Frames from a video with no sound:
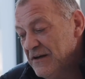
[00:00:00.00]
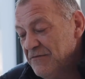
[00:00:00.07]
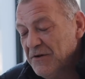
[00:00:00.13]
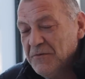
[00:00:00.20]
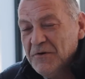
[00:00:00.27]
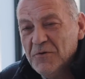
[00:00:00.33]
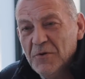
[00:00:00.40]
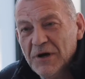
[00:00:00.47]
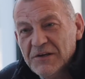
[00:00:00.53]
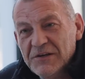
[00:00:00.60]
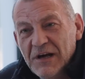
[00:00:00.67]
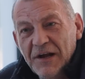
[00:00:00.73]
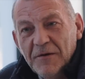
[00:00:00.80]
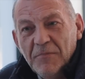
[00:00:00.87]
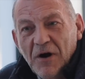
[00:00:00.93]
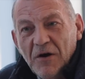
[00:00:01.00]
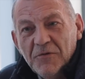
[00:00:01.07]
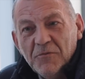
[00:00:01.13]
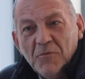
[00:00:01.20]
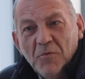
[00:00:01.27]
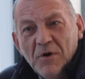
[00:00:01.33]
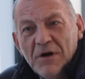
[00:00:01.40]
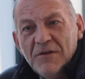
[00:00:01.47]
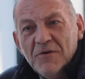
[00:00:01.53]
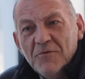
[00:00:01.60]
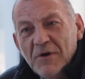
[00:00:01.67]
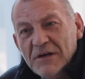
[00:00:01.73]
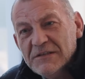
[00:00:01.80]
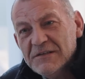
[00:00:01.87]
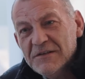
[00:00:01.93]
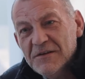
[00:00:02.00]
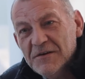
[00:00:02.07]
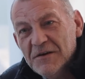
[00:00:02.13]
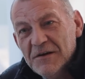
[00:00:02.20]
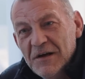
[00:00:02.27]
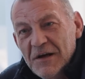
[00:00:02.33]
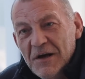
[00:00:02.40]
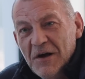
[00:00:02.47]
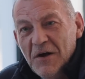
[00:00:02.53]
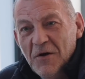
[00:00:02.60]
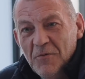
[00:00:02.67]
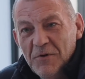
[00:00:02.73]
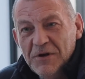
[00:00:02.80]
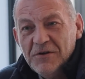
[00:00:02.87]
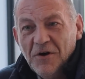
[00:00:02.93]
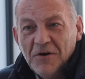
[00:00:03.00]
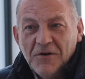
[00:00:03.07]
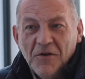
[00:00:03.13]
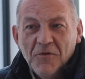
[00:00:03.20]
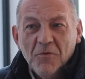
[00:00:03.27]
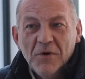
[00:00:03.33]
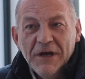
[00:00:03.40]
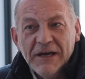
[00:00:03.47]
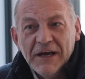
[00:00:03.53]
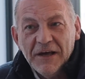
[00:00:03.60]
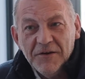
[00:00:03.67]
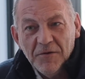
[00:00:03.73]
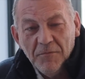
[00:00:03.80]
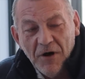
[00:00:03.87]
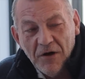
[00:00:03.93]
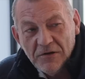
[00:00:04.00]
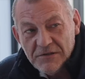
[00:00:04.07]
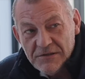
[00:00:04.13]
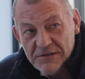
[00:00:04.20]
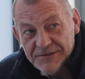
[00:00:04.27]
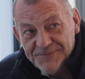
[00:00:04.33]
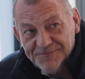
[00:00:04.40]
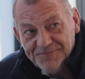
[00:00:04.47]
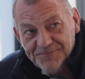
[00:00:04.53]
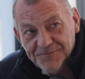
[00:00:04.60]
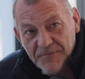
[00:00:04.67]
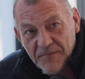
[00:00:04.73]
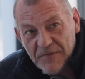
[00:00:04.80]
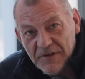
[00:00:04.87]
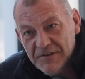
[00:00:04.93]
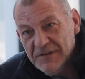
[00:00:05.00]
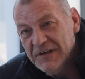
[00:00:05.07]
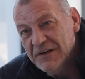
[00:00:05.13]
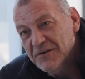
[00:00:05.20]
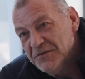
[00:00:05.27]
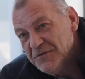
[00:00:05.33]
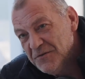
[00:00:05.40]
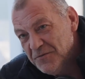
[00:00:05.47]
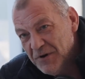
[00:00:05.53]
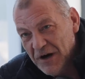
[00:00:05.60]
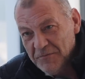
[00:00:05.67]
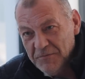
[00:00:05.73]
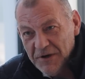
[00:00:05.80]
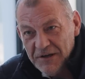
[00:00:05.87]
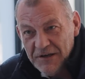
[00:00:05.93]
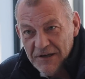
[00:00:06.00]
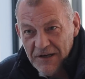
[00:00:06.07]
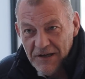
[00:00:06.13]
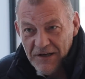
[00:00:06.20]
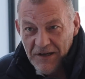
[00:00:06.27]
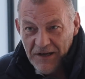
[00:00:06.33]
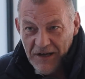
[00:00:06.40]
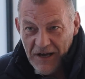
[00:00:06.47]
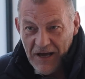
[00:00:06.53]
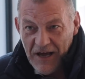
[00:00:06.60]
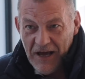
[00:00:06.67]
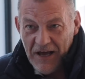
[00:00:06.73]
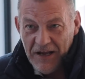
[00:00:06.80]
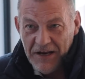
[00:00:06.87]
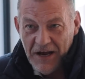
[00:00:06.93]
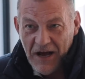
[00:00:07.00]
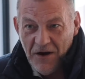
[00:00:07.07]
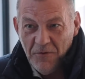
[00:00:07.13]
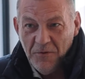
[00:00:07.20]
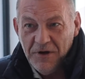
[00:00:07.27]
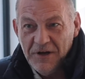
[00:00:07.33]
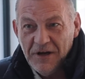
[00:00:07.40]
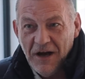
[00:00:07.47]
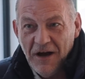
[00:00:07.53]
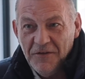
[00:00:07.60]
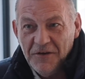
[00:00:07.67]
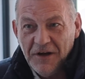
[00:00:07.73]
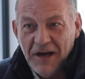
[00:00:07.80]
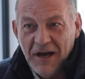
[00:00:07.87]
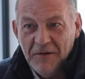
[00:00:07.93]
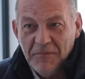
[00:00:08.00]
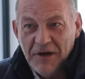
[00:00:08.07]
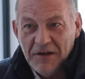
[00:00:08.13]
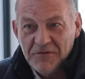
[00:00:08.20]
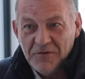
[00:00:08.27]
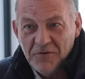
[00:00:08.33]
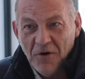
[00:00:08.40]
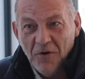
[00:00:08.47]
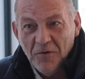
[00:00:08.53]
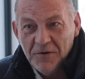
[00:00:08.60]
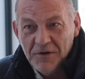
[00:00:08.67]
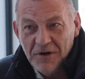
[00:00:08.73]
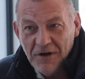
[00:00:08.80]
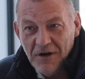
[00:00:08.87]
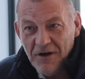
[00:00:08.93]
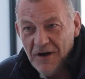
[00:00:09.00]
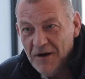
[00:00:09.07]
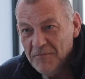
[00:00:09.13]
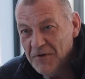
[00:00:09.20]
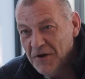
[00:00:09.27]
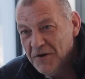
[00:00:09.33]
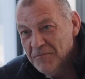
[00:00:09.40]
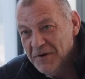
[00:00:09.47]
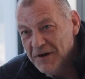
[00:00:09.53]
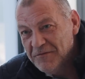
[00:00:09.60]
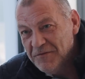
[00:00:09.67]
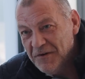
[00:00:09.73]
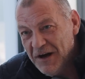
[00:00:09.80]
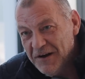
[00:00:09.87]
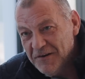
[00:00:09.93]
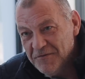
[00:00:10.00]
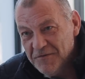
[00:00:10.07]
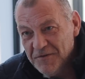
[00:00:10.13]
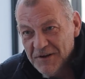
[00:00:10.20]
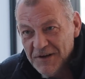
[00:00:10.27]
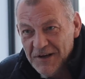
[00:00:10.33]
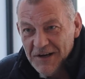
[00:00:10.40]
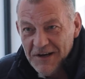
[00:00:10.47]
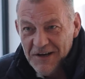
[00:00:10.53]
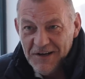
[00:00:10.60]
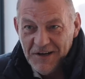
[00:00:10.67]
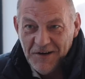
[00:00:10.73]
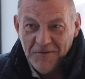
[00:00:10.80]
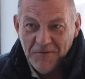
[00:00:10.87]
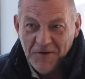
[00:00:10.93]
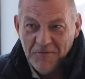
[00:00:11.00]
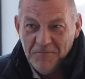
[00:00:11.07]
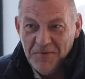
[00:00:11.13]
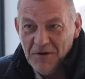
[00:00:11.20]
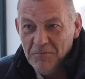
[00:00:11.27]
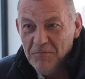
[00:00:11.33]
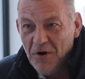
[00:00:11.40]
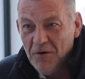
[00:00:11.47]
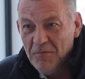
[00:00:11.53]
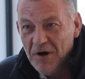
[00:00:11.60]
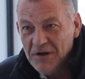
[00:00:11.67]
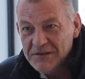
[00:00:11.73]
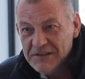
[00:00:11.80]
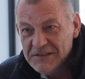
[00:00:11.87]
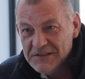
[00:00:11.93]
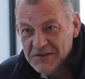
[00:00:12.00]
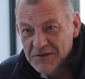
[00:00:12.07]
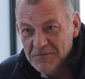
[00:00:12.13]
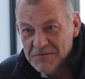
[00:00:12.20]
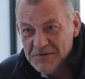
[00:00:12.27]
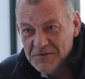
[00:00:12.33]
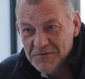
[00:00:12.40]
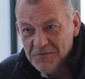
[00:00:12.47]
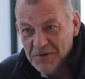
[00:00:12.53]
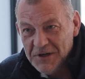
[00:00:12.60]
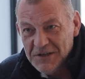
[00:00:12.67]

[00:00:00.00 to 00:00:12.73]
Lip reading: a quick chat about where the rest of we talked on the weekend about the tiers of rugby and how the game gets grown. I'm not a big fan of Bill Beaumont in terms of what